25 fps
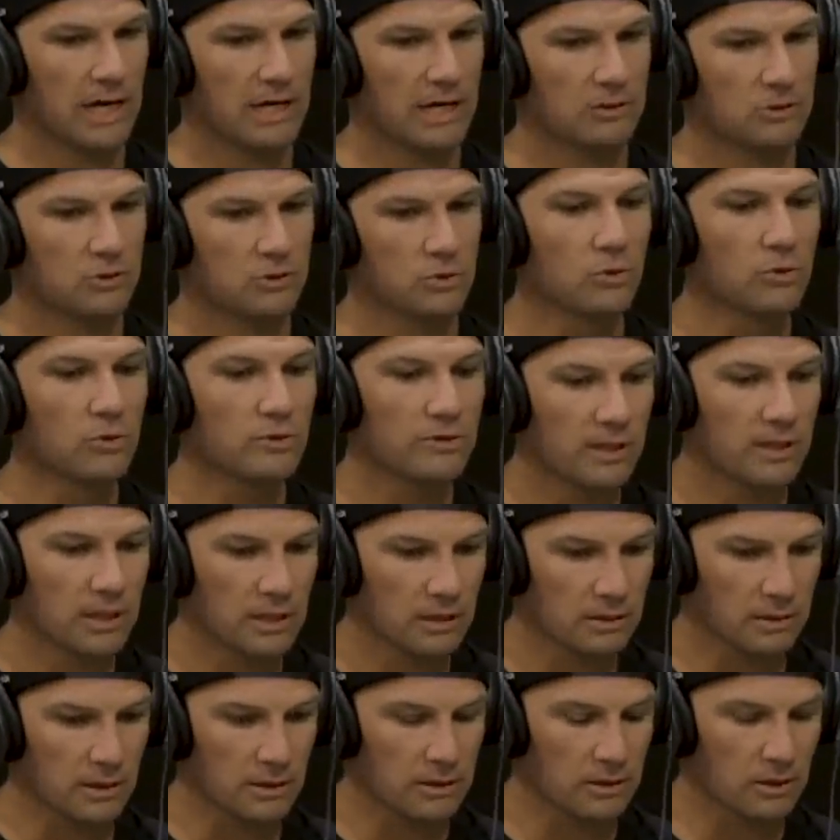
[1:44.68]
do
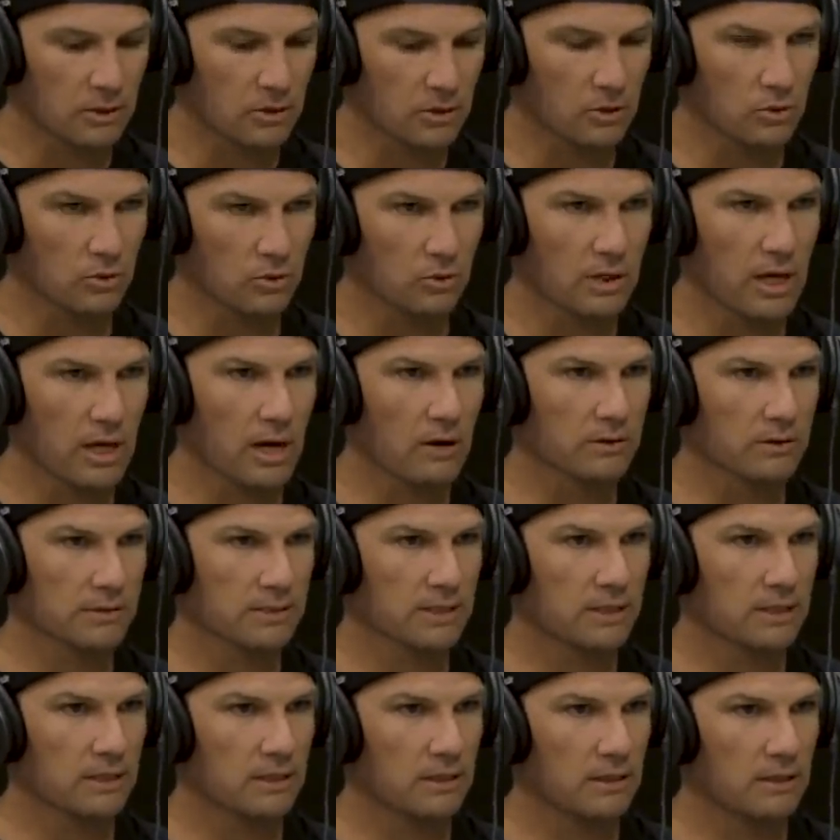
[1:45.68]
think that the new
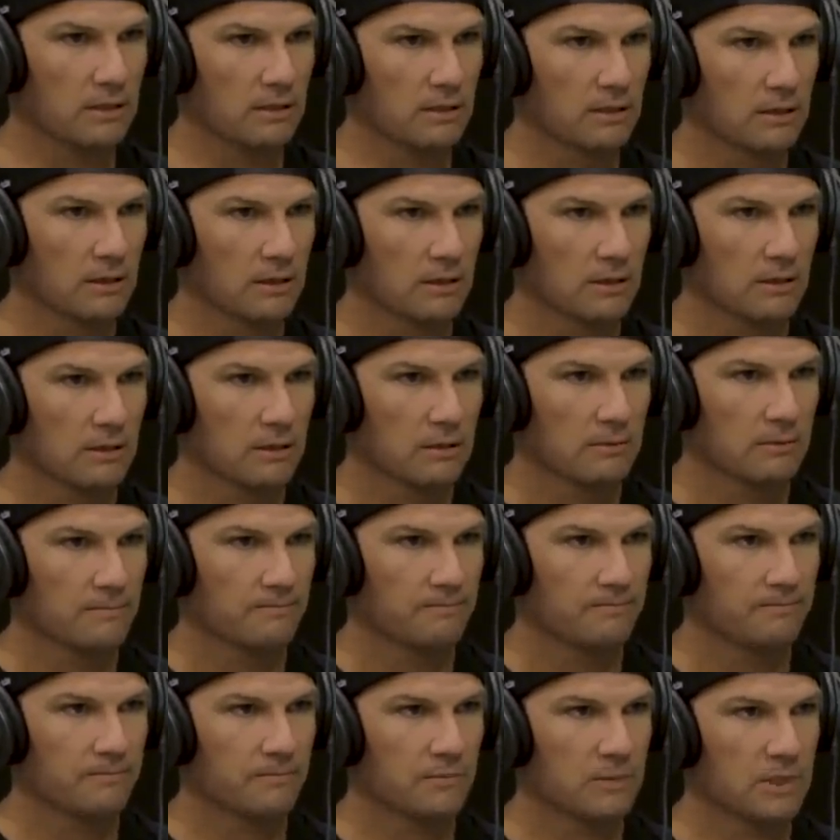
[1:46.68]
Kawasaki
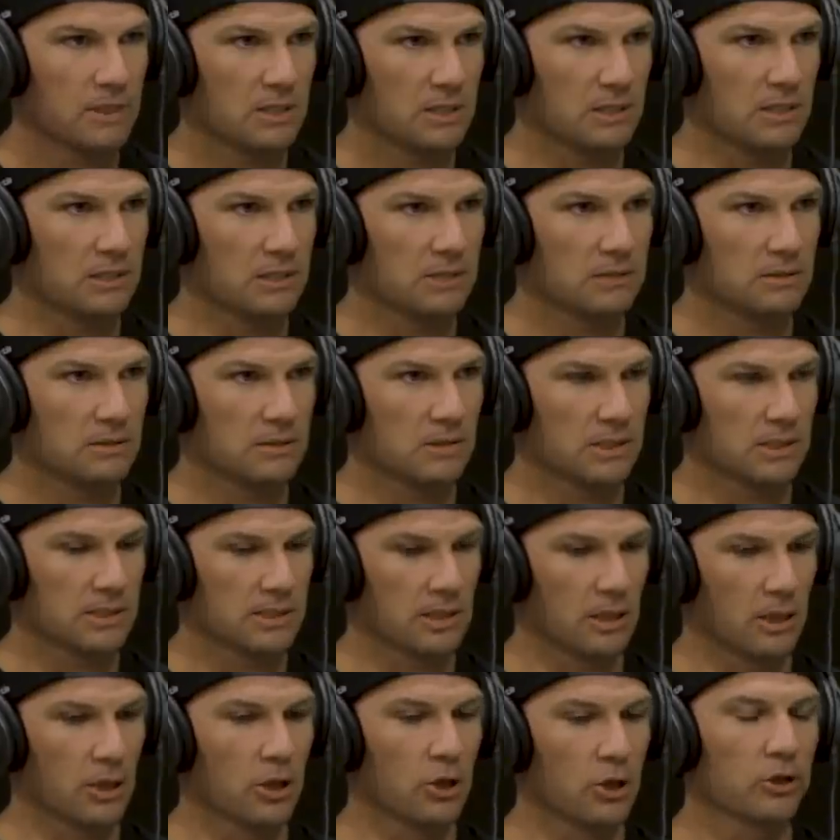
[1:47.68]
is
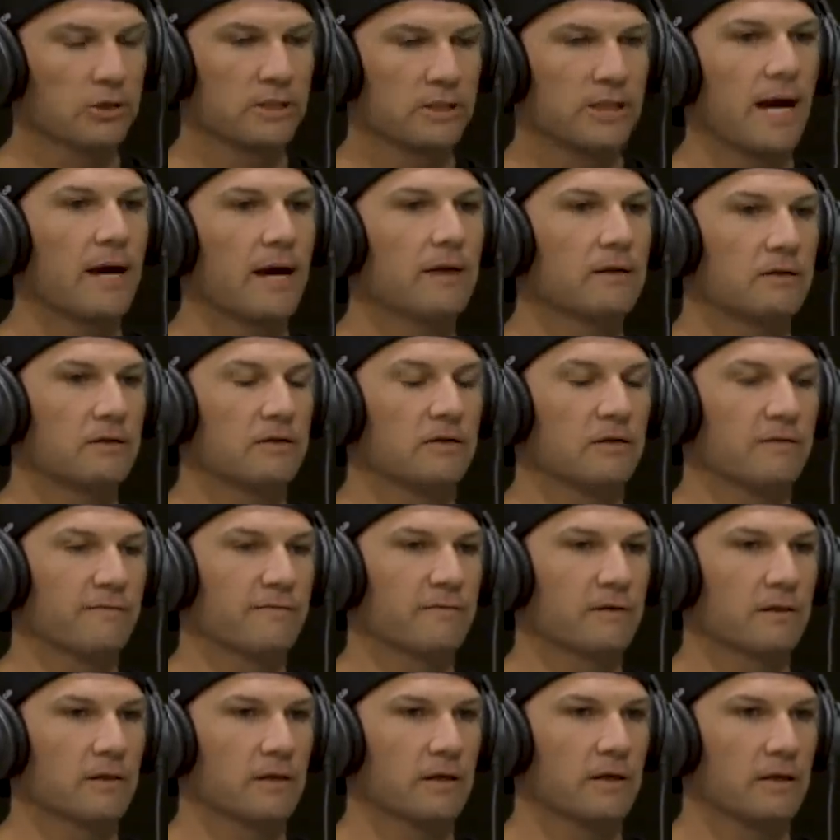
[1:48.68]
looked at
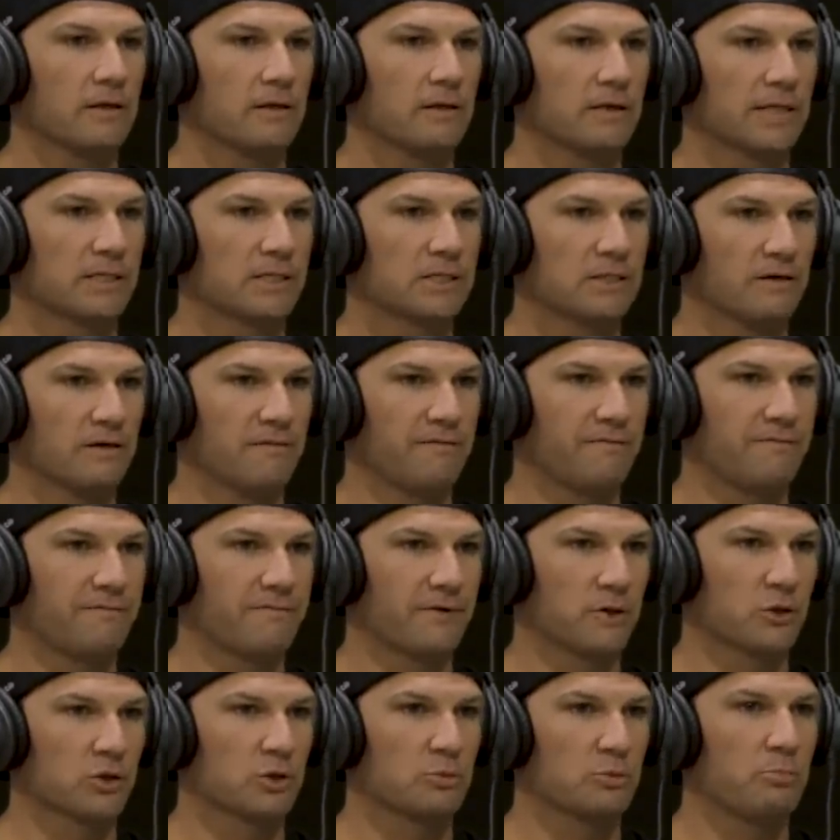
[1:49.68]
differently. It's the
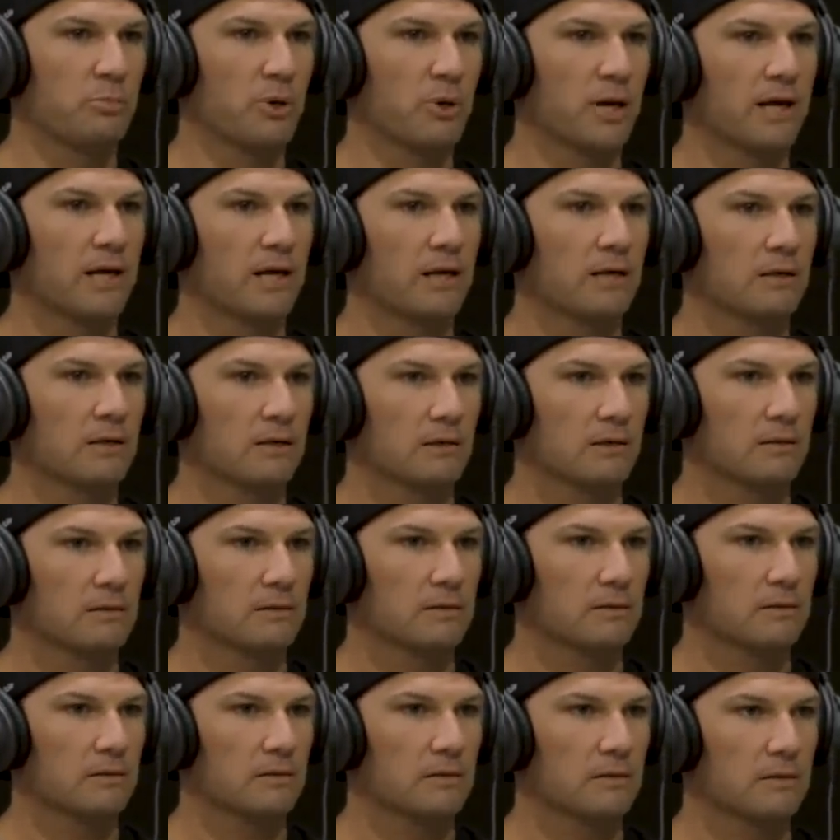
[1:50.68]
first bike,
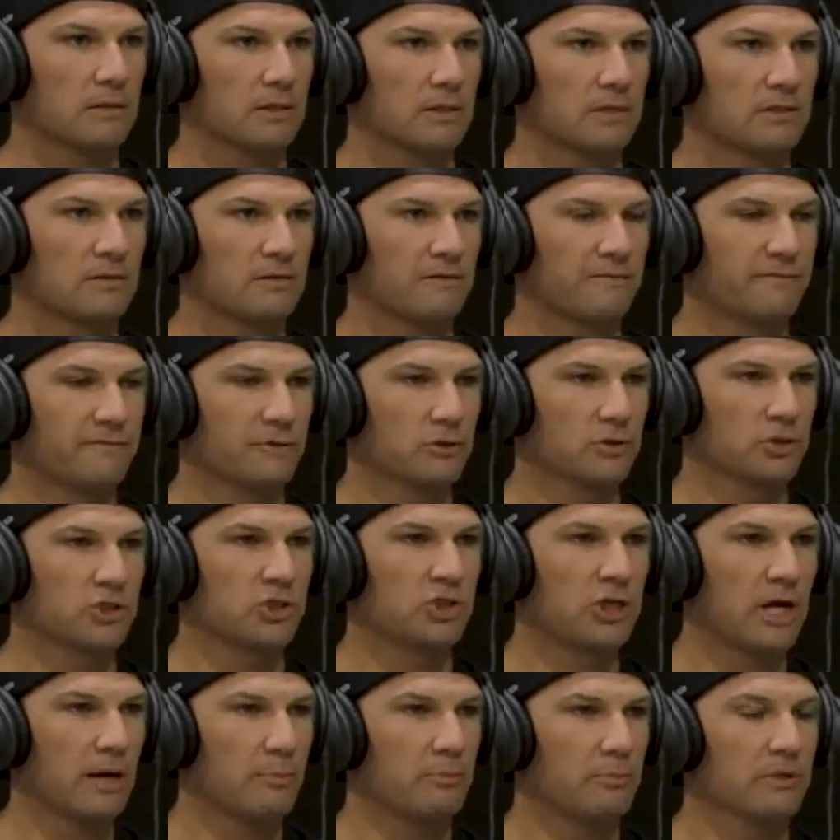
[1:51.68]
it's the first
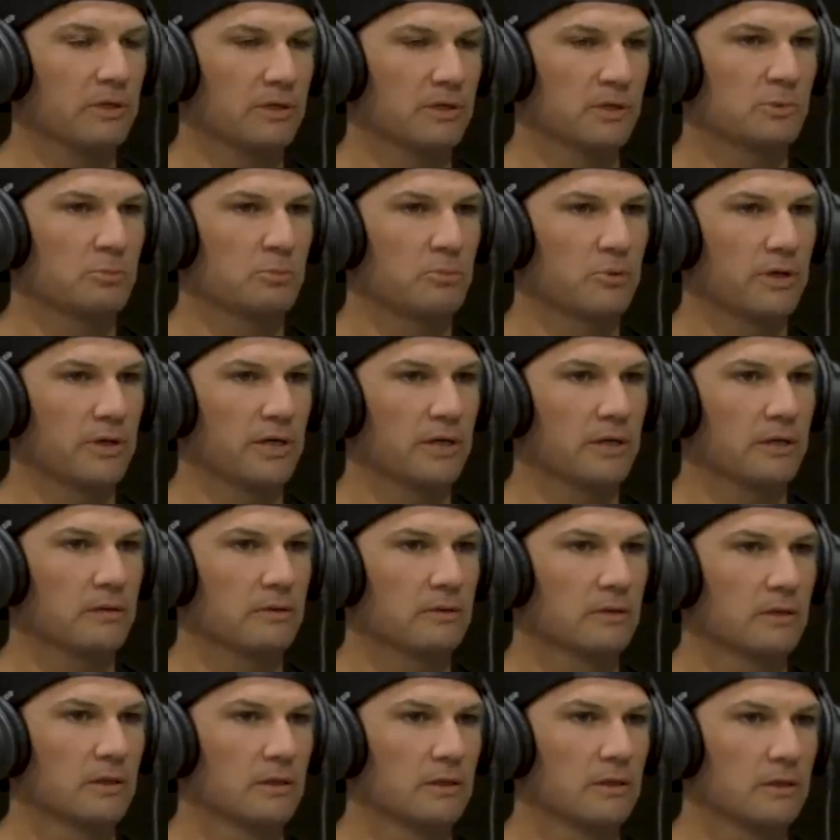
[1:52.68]
Japanese
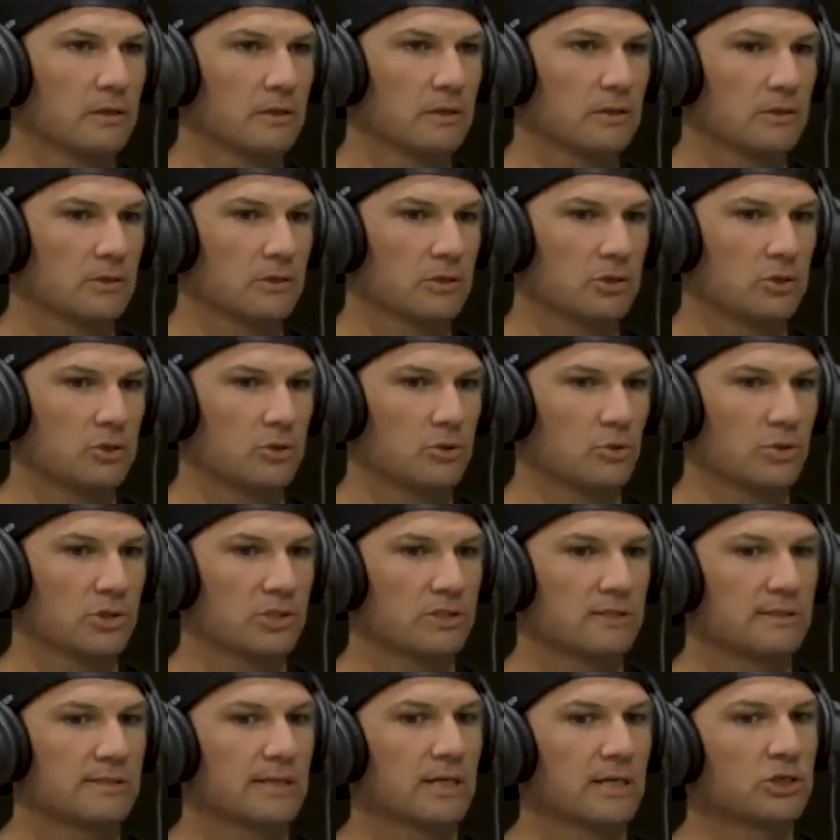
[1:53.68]
brand to
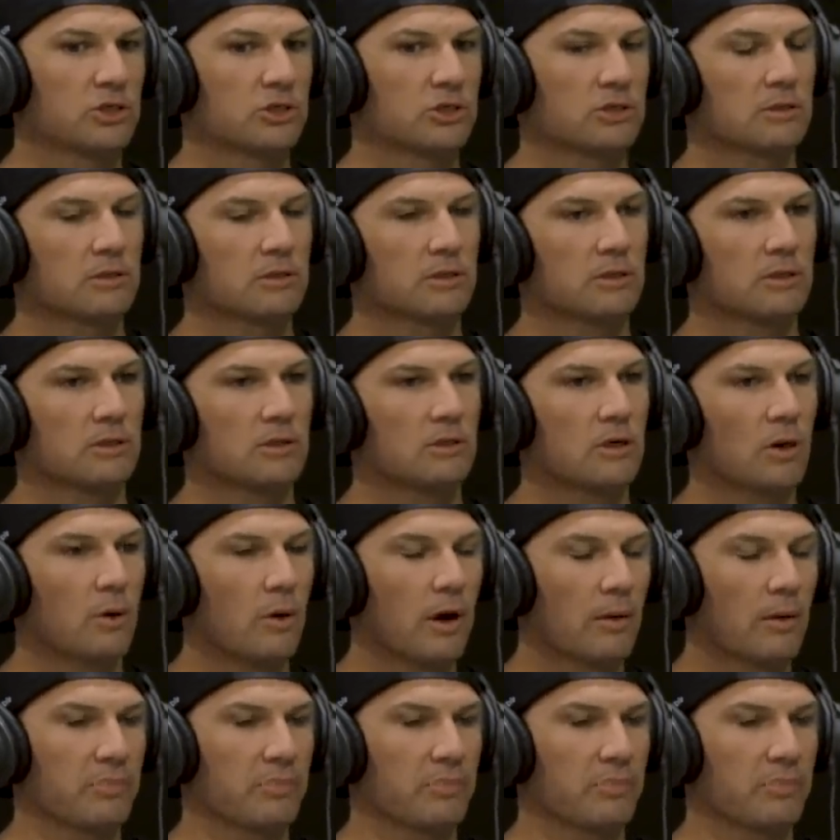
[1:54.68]
essentially go up